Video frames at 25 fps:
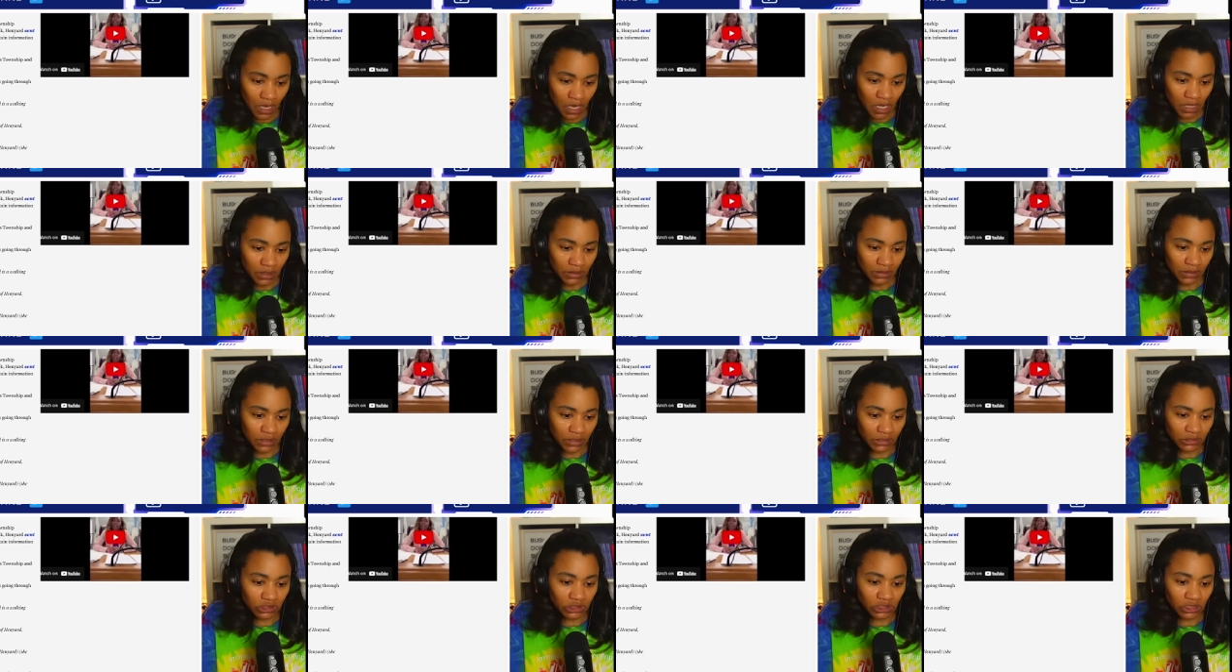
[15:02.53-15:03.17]

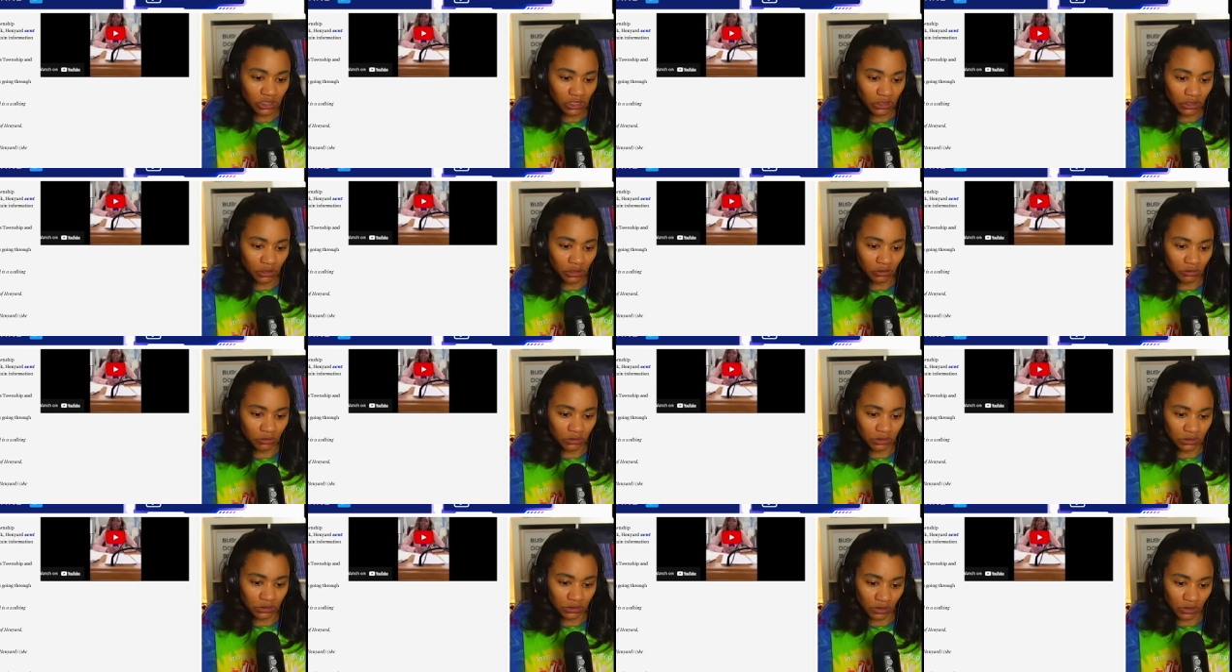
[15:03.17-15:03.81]
then she
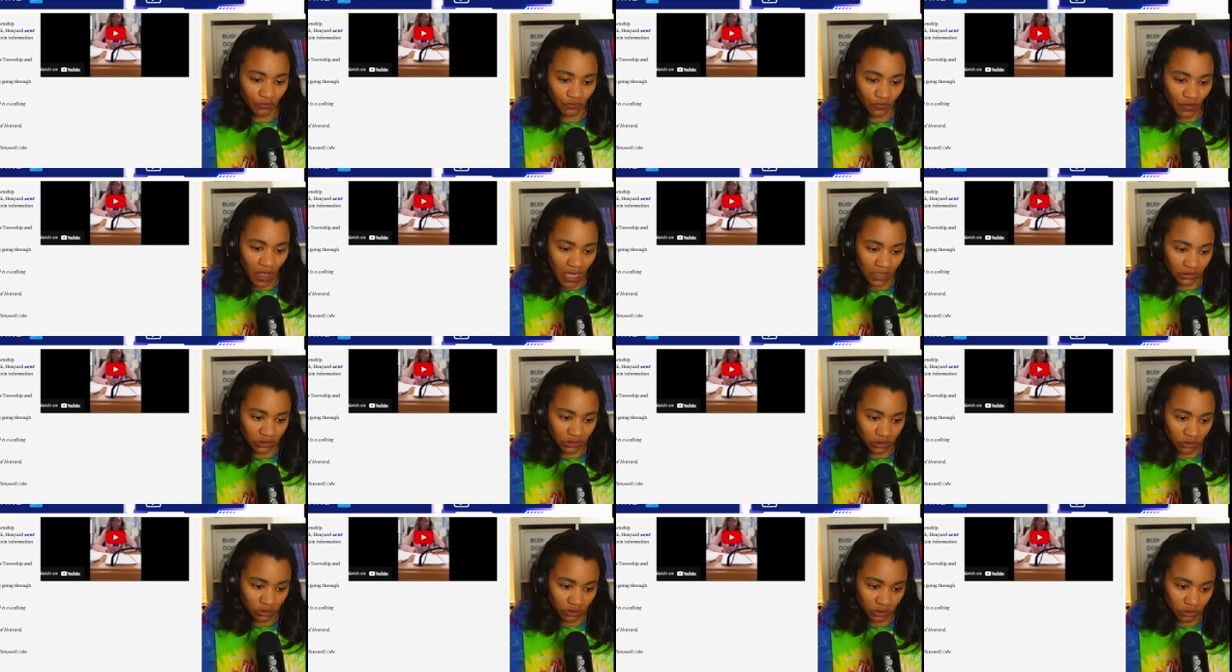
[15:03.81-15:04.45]
accuses a
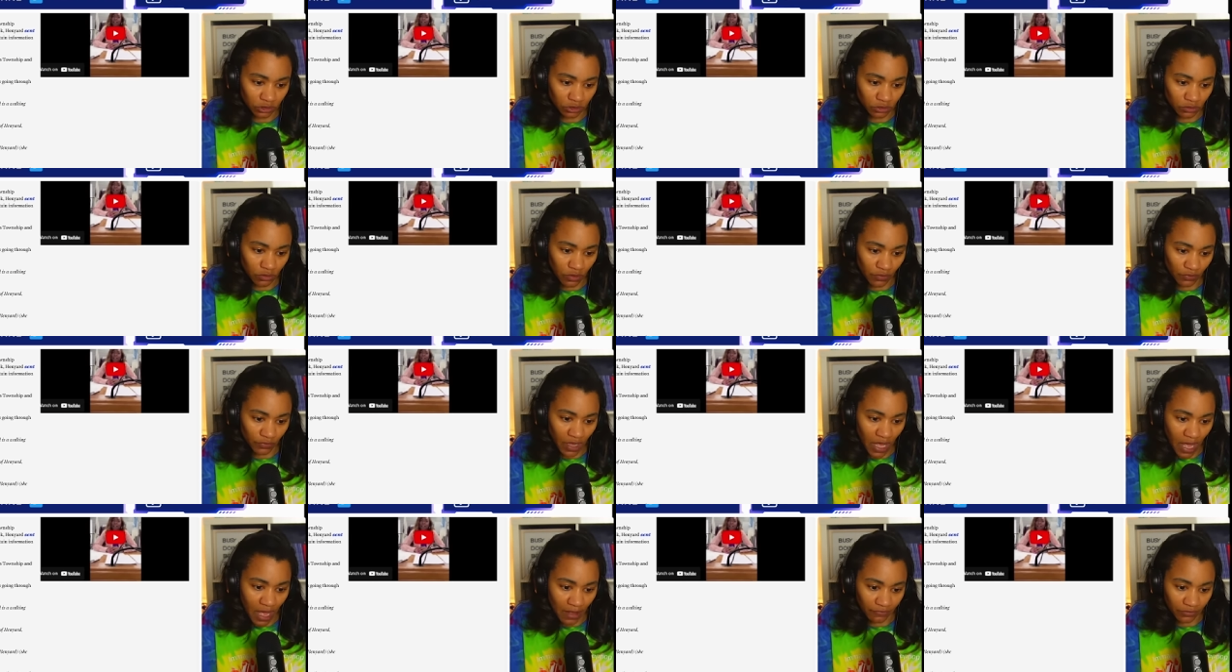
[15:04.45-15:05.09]
Fox 32 of
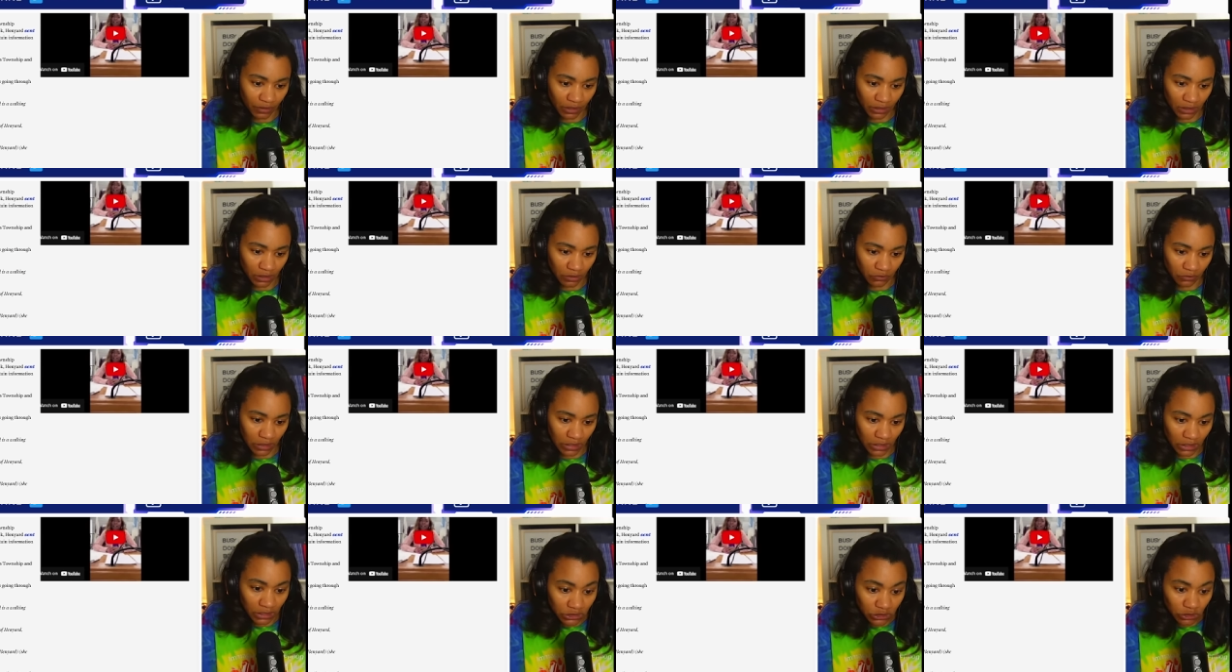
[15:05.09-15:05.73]
conflict of
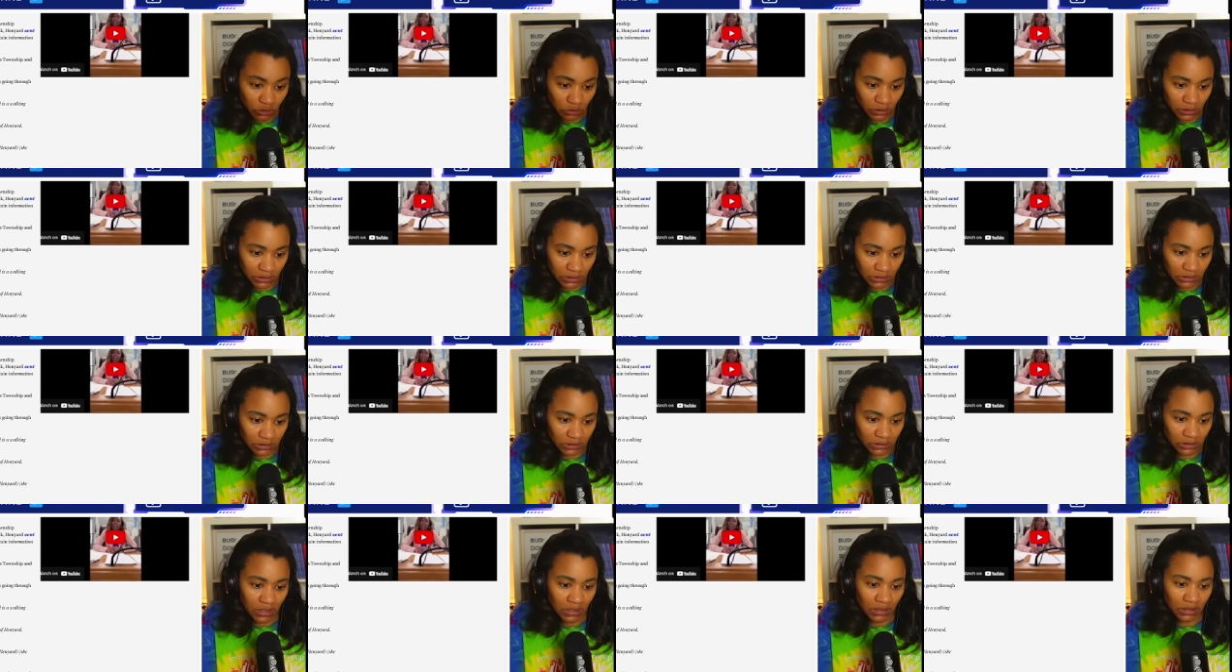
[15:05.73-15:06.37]

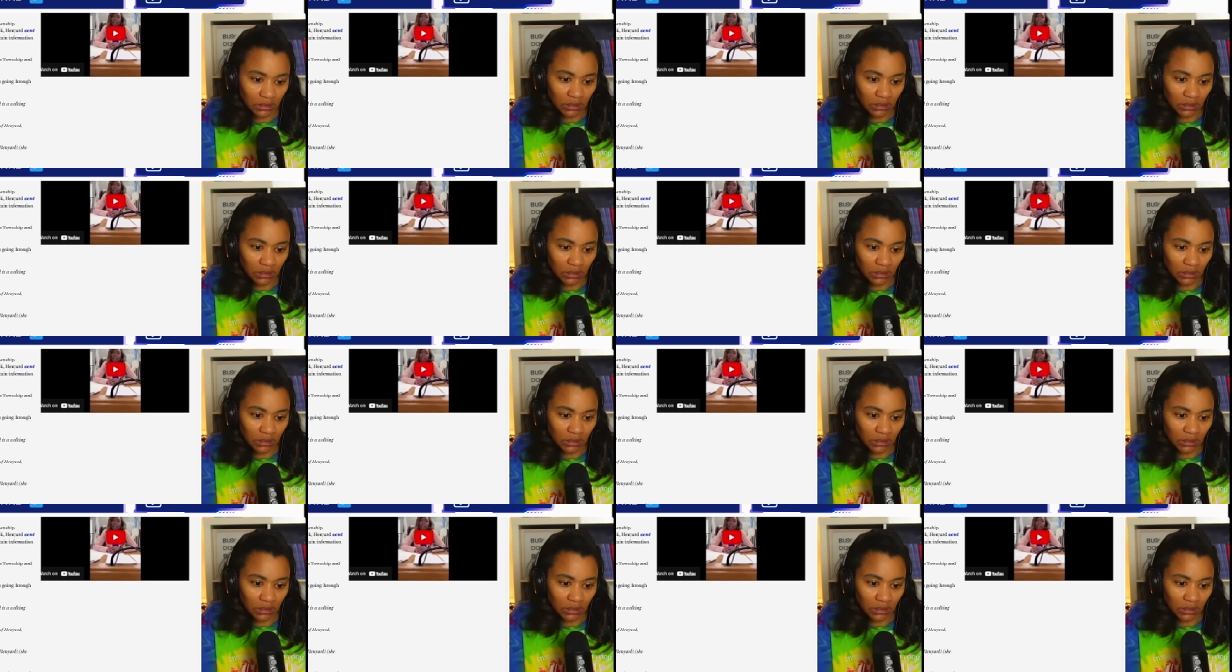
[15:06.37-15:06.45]
interest.